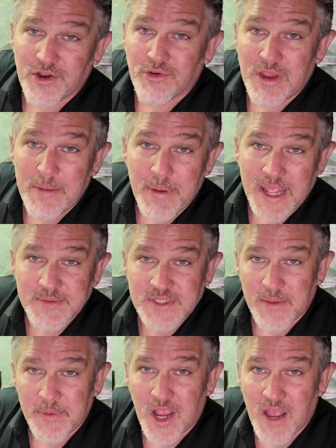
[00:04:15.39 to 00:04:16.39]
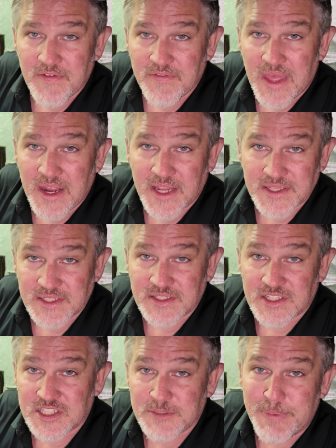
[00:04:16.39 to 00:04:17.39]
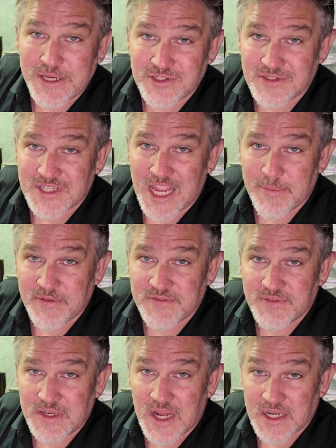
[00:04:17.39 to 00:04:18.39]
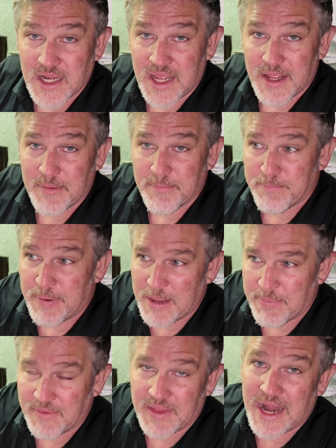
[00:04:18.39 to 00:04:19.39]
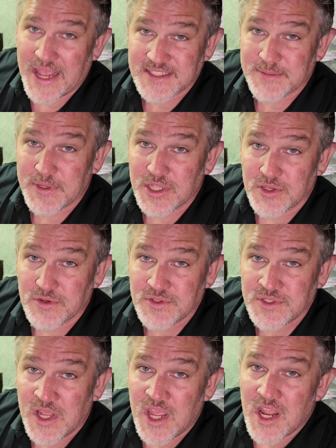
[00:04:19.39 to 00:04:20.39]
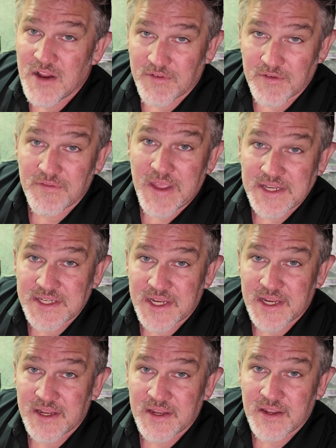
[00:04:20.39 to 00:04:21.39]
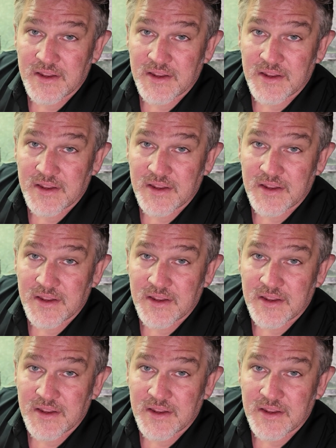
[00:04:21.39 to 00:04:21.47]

or gray pipes coming off of that, because it's a special type of piping that has to be used for venting